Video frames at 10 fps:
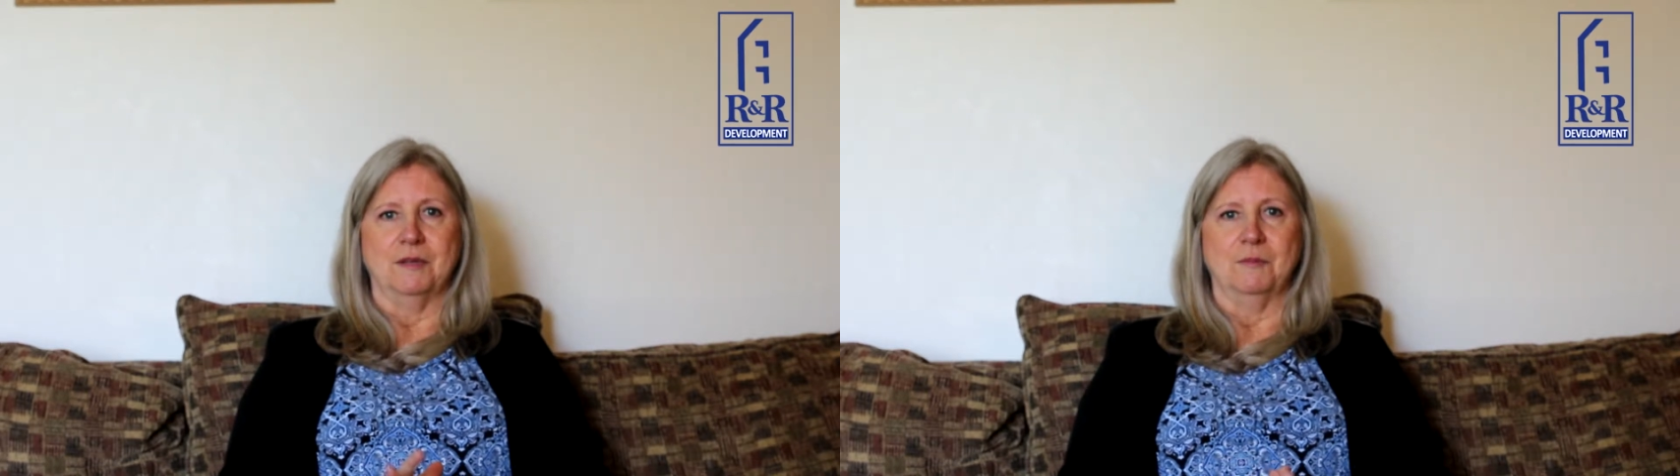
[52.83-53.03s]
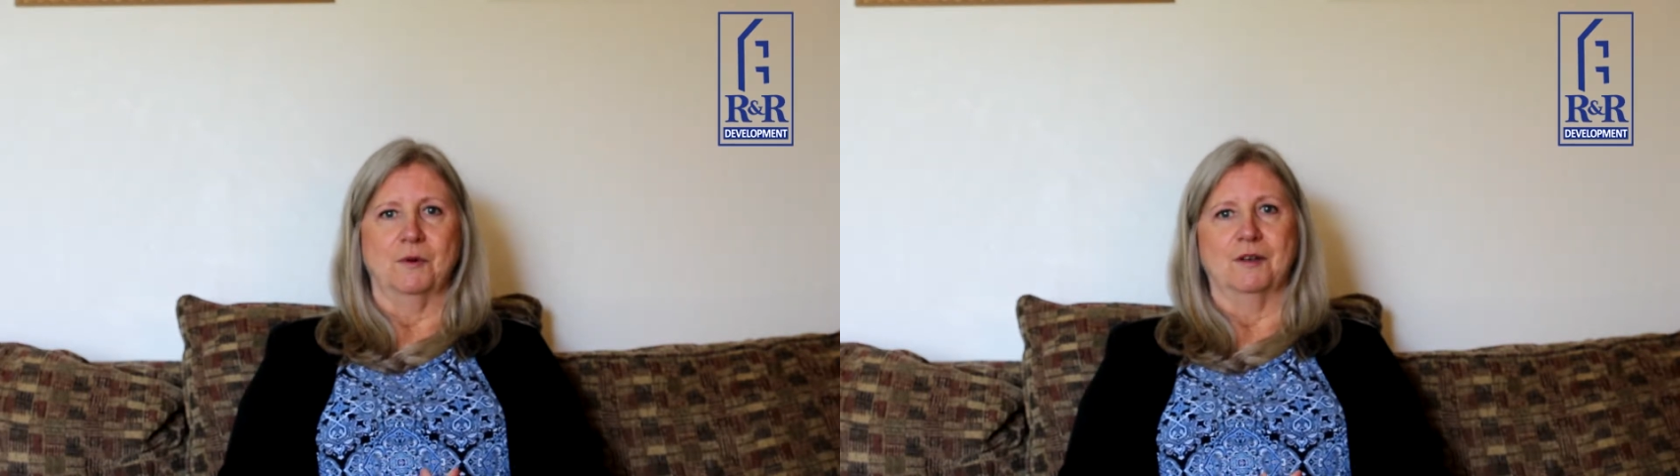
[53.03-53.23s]

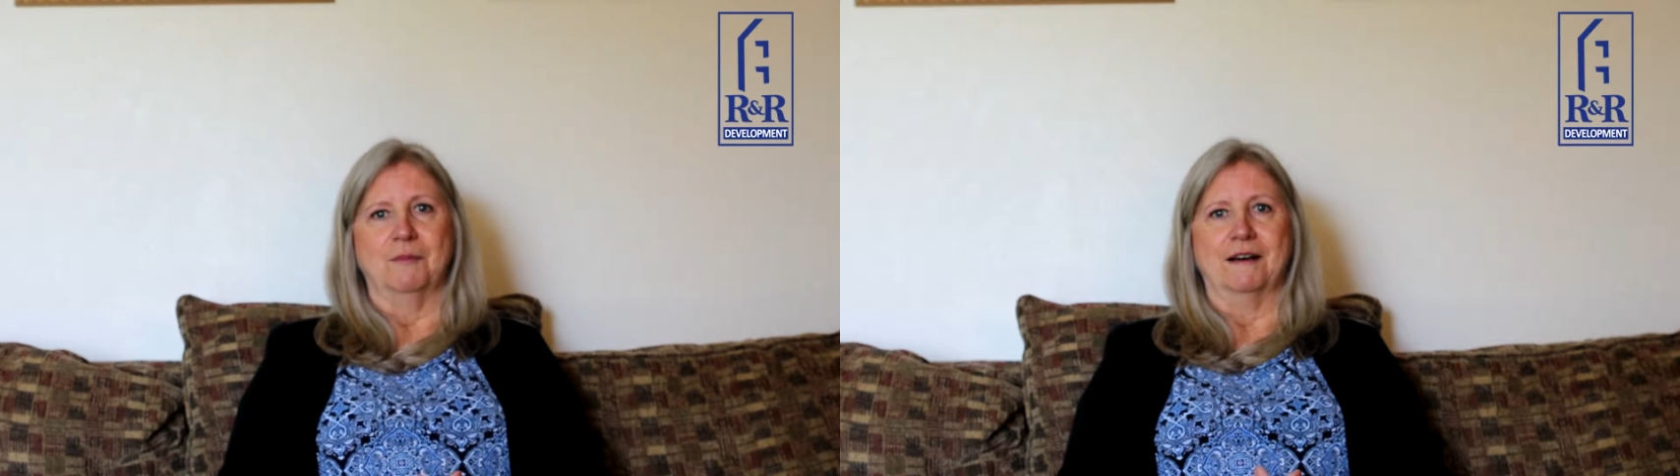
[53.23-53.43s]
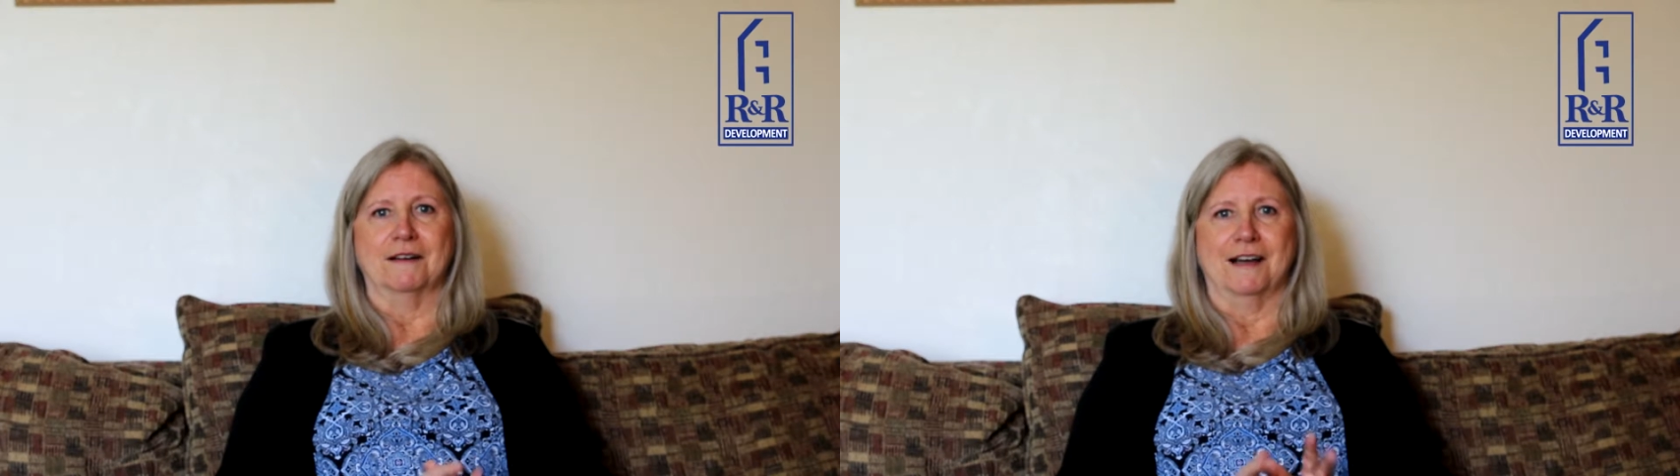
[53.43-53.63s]
people
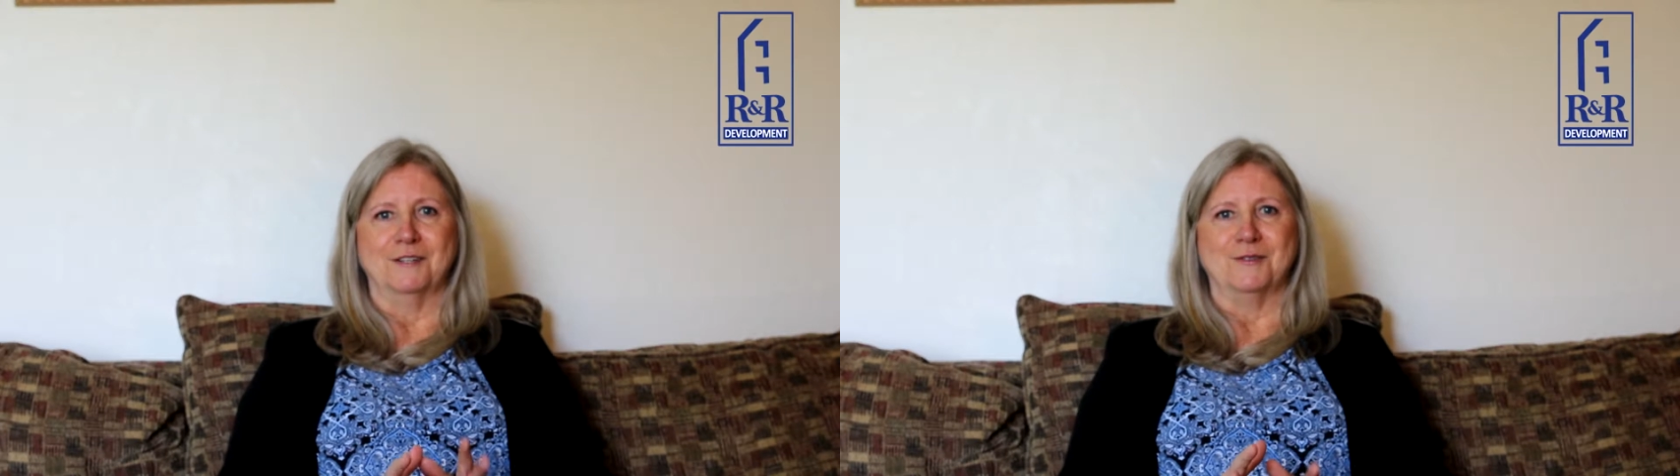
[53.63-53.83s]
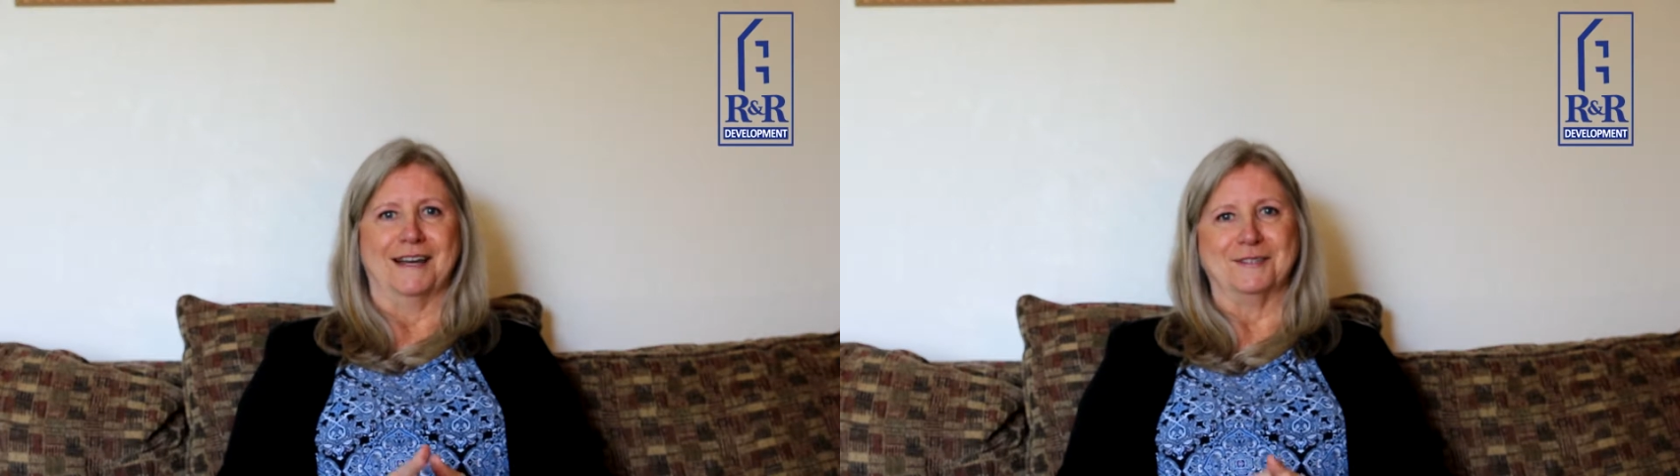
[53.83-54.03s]
about
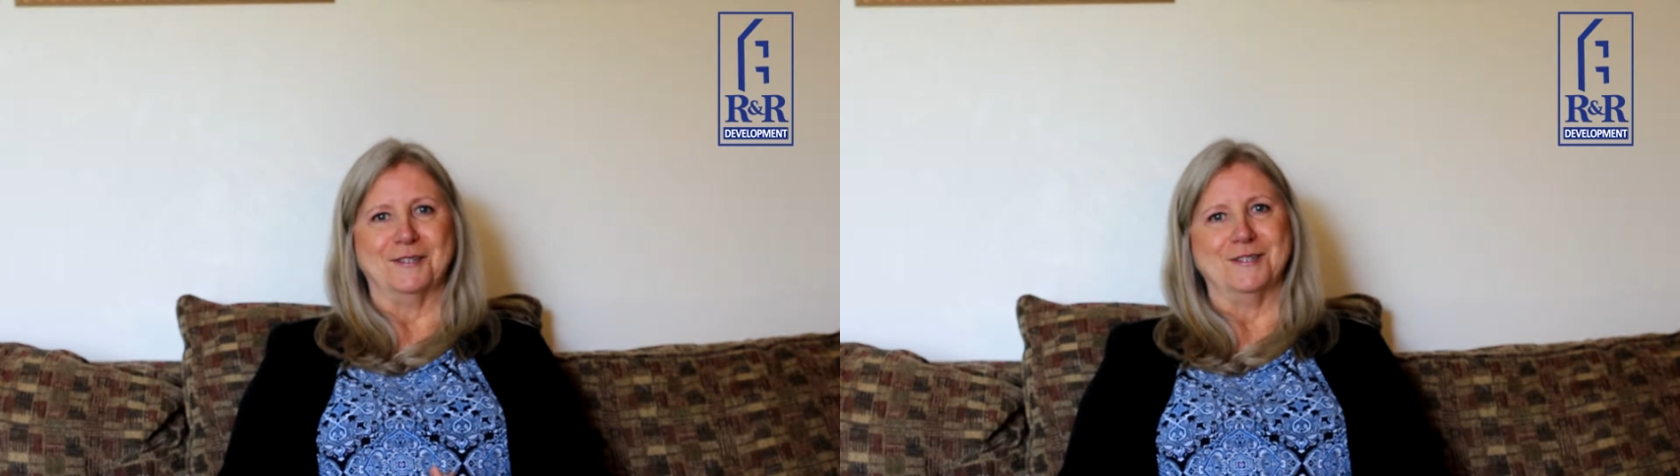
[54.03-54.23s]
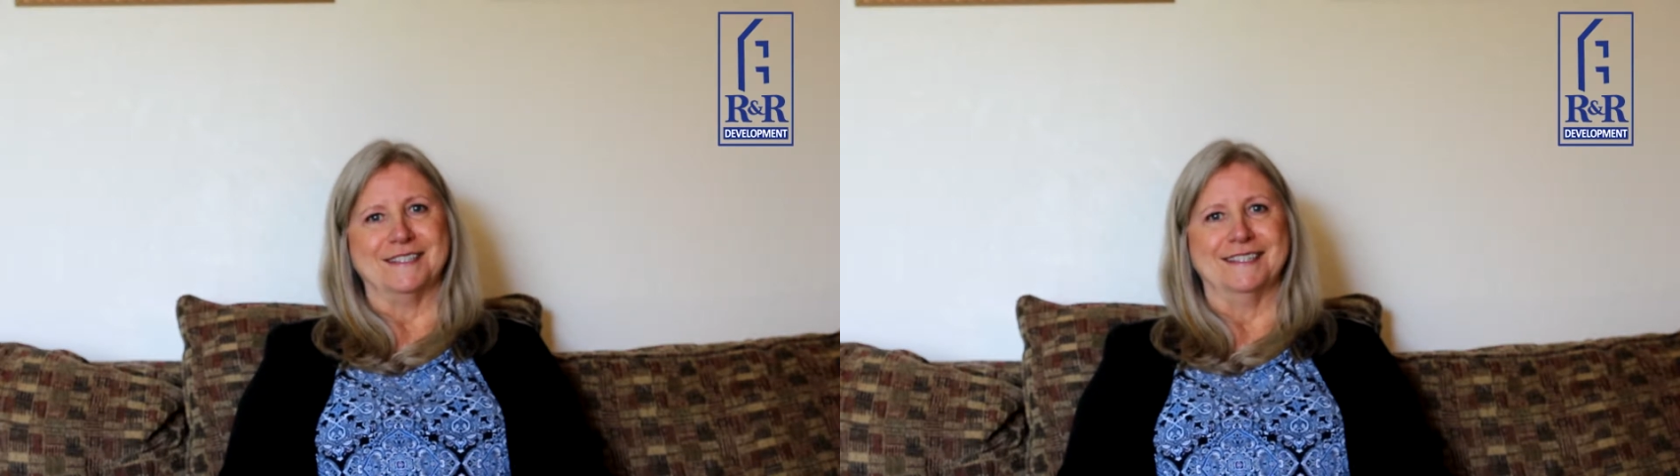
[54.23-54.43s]
contractors,